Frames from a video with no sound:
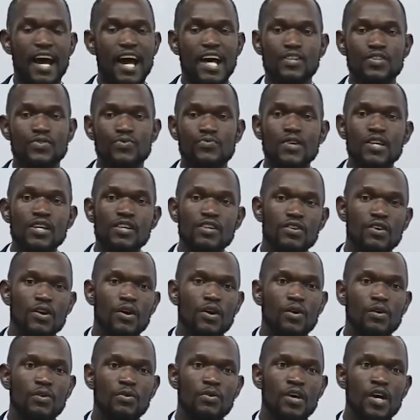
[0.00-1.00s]
As we
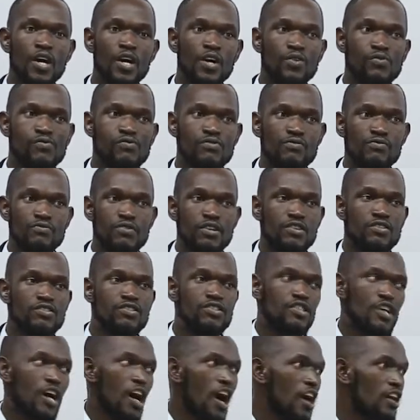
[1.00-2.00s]
go, we're
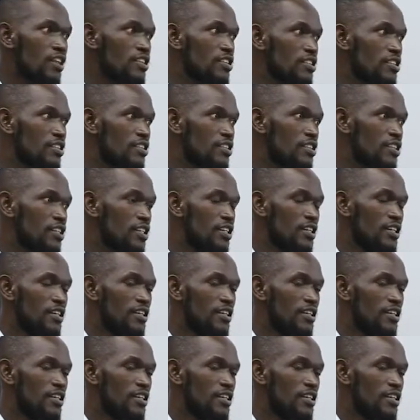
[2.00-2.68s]
shocked at